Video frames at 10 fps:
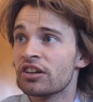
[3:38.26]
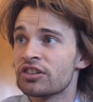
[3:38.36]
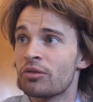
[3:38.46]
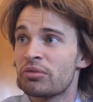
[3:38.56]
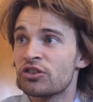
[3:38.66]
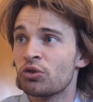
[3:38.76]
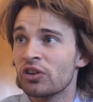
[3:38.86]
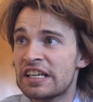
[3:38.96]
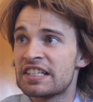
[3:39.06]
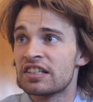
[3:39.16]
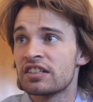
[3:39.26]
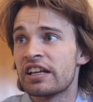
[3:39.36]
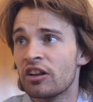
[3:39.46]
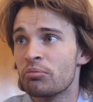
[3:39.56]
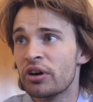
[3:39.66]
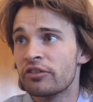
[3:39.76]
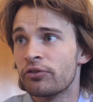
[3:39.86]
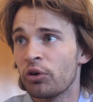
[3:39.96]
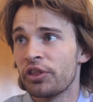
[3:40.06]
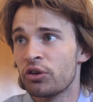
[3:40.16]
serpent to release his tail and bring
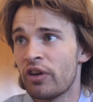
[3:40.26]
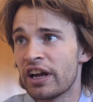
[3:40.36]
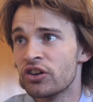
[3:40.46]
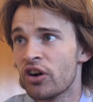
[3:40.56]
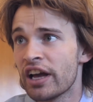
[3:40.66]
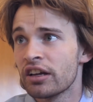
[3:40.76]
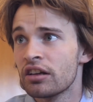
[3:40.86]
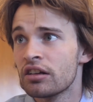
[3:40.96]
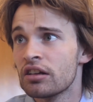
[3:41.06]
forth the Ragnarok.